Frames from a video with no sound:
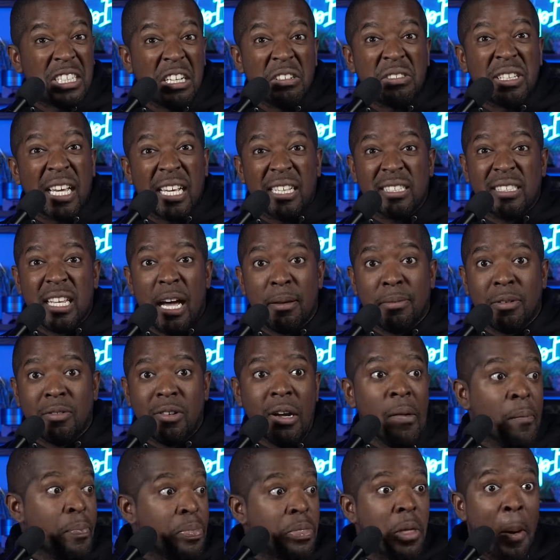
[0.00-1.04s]
Chiefs can't stop the
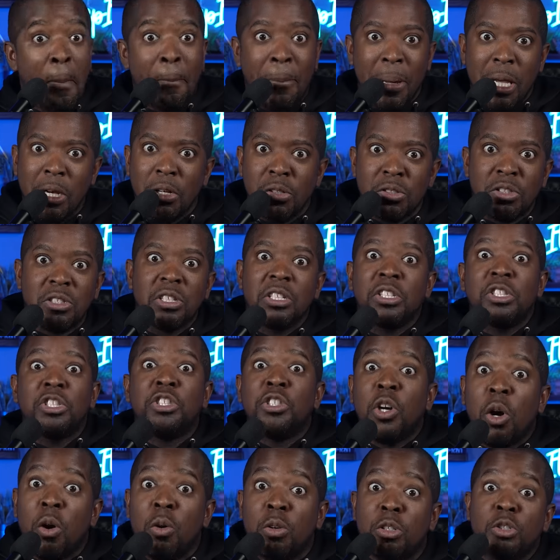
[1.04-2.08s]
run. The Bills just
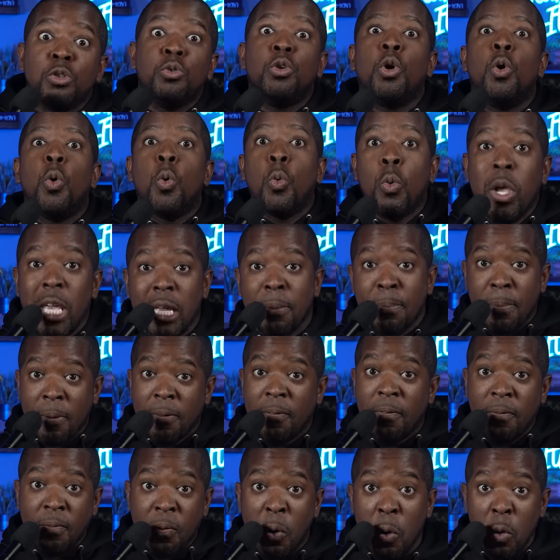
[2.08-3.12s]
showed you the week
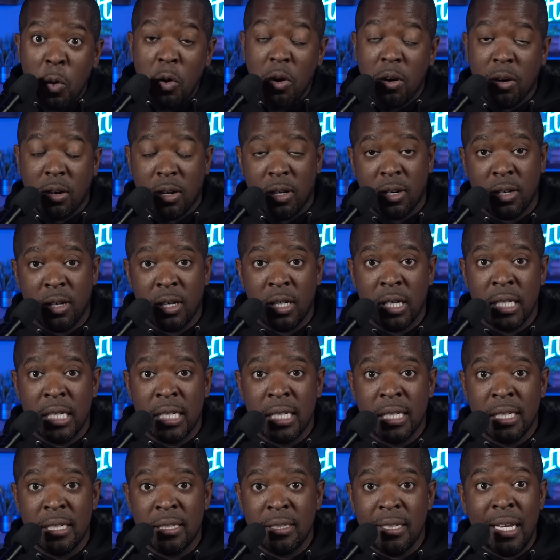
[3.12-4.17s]
before
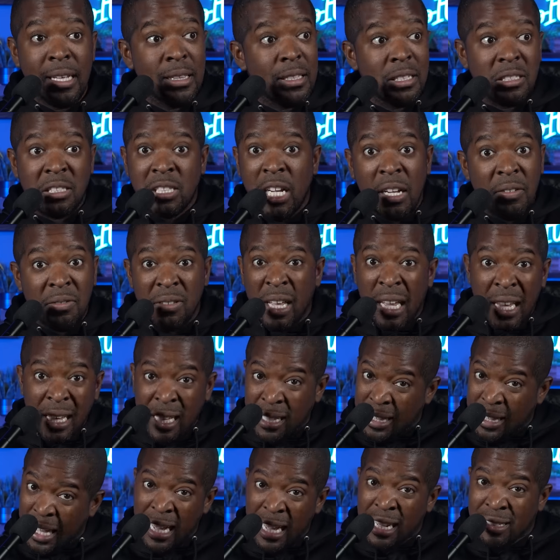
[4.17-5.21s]
that the Chiefs,
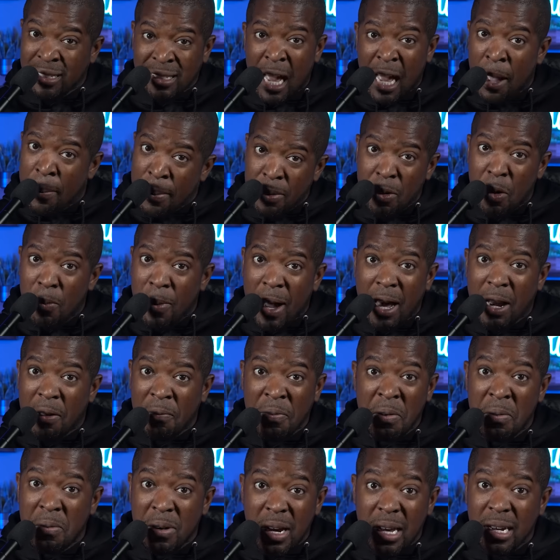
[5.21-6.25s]
they, they ain't stopping nobody
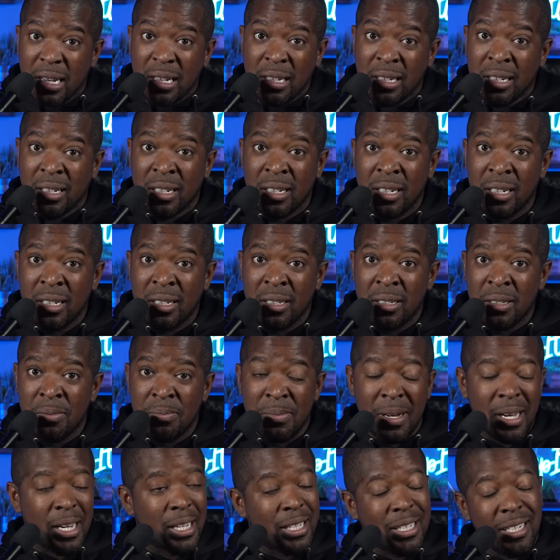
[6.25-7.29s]
from running.
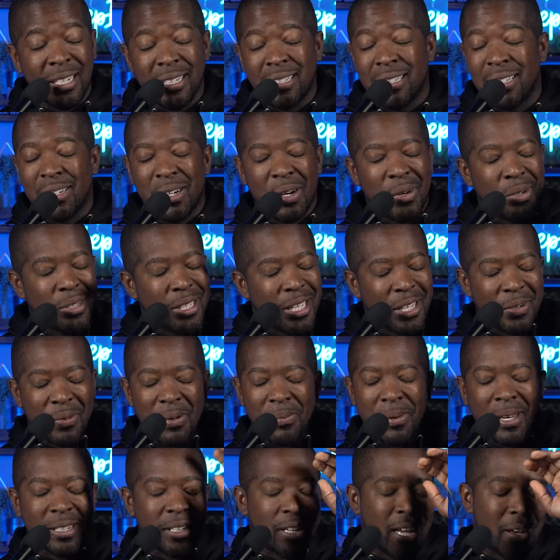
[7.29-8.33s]
Oh, yeah, we
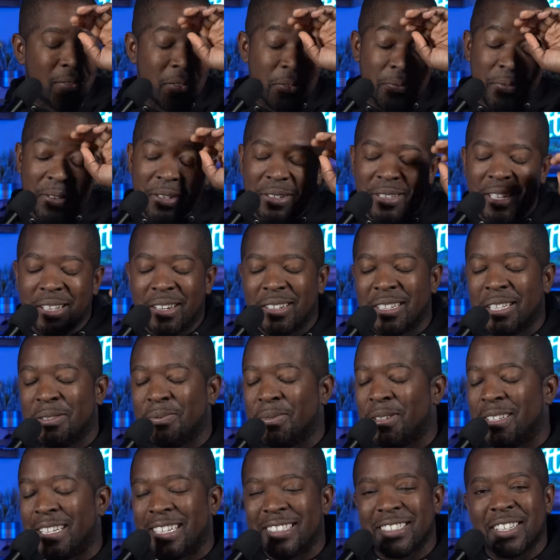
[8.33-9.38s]
about to have a field day on these
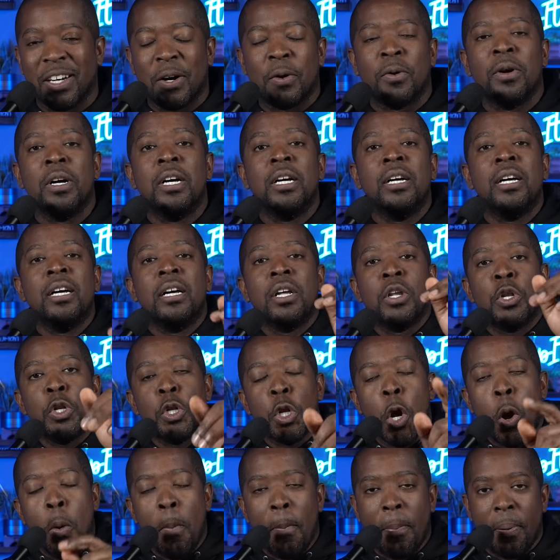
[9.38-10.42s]
boys. Let's go.
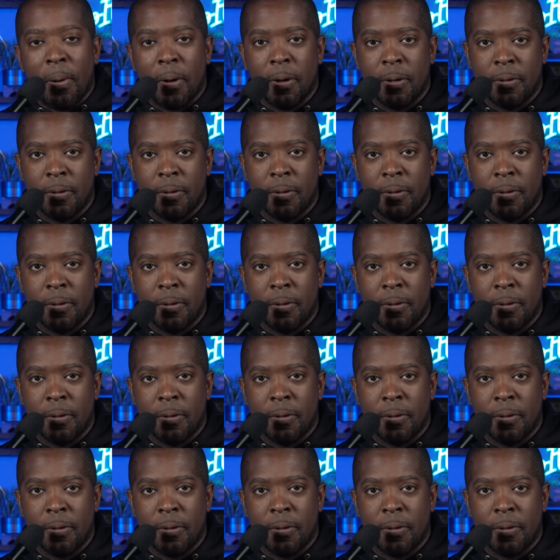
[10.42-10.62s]
Nope.